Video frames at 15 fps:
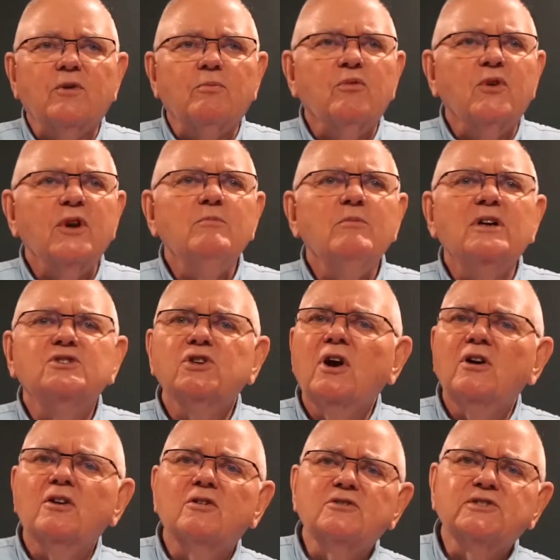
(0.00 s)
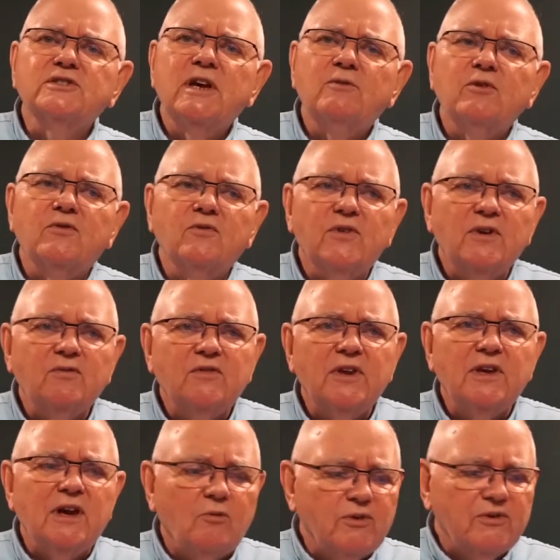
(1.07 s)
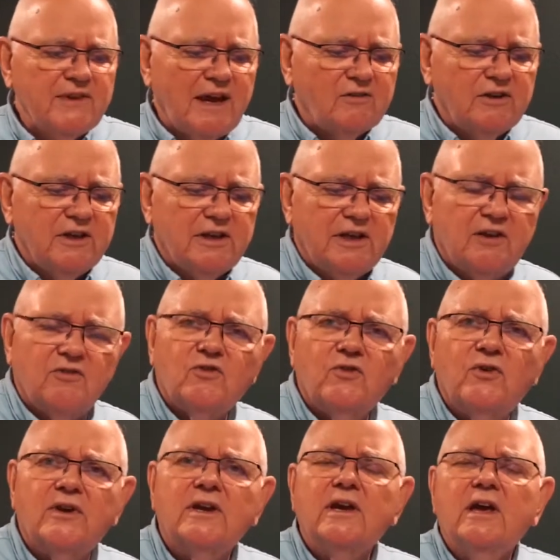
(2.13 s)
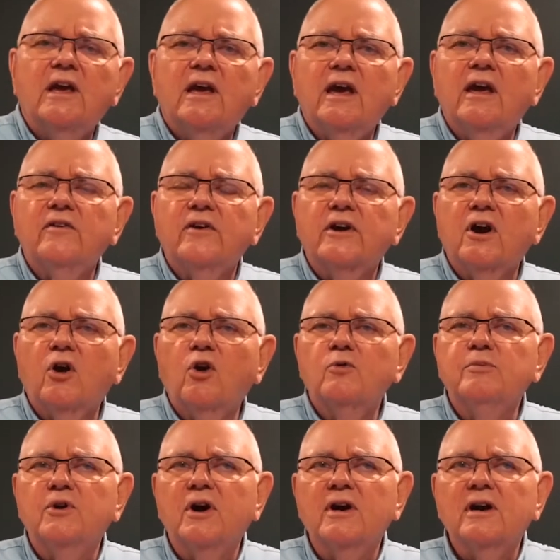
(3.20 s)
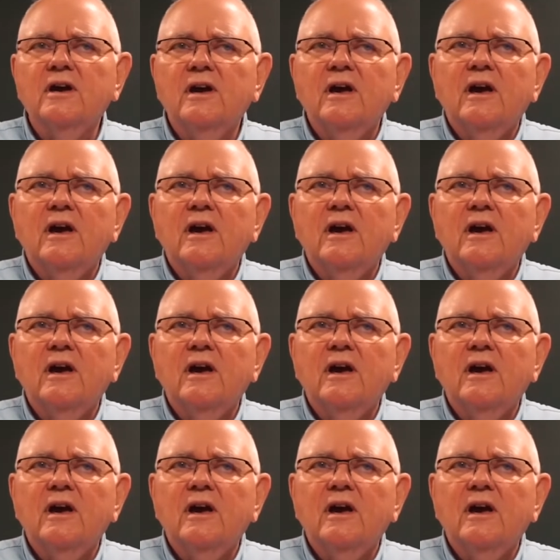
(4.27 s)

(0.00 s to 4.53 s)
Pretty much Article 750, without getting into it in the code book,